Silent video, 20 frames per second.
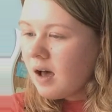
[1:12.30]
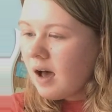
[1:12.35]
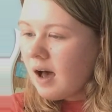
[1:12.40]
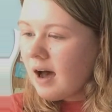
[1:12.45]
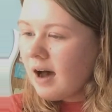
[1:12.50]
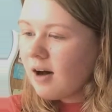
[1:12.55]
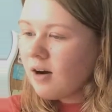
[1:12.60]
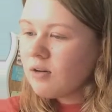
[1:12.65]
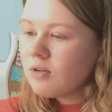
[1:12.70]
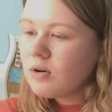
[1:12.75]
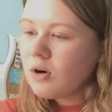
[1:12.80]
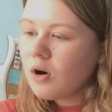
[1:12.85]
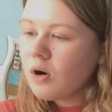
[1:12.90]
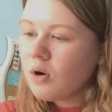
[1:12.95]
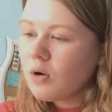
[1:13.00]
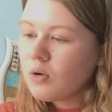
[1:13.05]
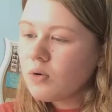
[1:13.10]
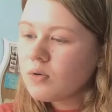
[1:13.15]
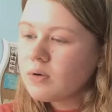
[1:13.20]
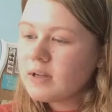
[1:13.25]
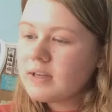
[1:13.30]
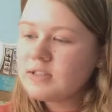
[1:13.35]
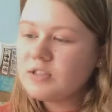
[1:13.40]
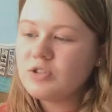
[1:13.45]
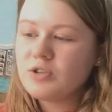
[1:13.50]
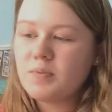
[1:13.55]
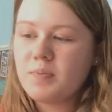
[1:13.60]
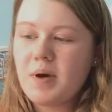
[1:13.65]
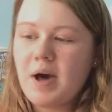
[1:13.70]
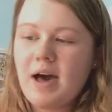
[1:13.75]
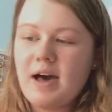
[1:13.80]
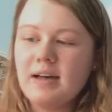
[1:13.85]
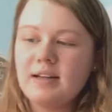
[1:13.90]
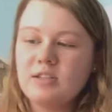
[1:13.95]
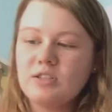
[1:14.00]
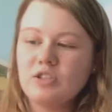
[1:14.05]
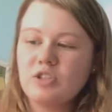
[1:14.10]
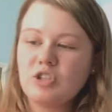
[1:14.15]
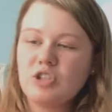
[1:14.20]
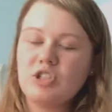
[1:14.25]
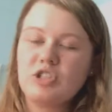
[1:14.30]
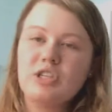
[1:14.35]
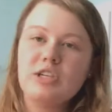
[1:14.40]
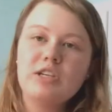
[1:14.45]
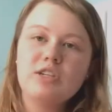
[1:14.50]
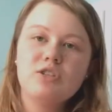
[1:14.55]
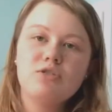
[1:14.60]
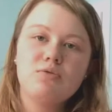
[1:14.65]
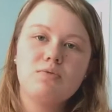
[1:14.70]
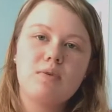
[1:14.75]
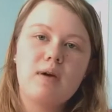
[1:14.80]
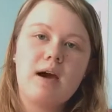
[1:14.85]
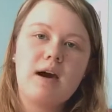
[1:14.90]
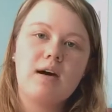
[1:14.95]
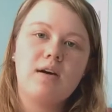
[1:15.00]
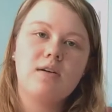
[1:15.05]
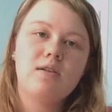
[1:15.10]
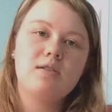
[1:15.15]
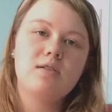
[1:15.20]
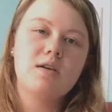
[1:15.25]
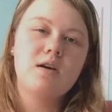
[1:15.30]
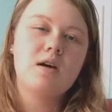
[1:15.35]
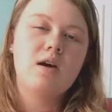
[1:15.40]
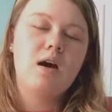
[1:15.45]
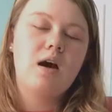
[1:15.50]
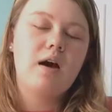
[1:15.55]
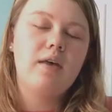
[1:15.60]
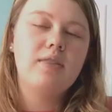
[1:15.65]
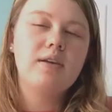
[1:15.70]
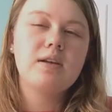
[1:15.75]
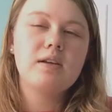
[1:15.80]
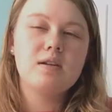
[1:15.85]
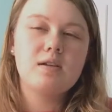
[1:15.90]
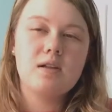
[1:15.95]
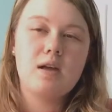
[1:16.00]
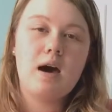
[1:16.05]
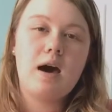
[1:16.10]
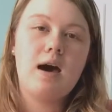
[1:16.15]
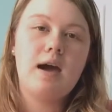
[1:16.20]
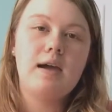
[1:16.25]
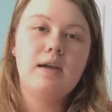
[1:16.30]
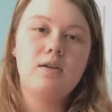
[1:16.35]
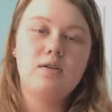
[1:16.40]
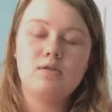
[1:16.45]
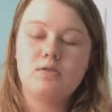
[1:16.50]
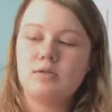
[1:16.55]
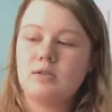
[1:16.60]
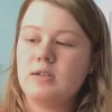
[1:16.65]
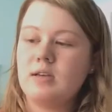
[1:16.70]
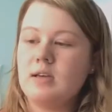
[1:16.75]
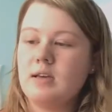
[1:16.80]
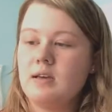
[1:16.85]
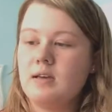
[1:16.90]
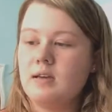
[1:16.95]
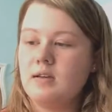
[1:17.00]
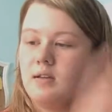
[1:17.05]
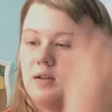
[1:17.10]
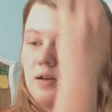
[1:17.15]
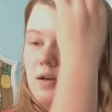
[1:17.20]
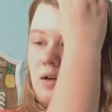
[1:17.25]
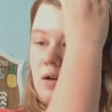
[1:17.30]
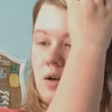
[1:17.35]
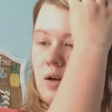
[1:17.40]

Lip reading: How old is your pet? She's around, I think, 9 or 10.